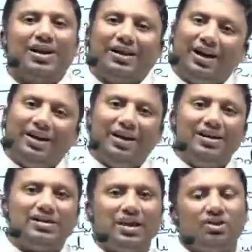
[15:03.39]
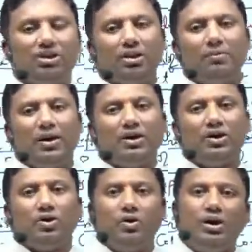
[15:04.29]
10 is nothing but
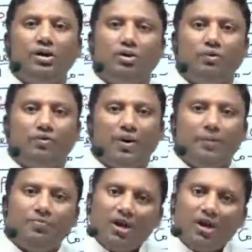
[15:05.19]
2 into 5.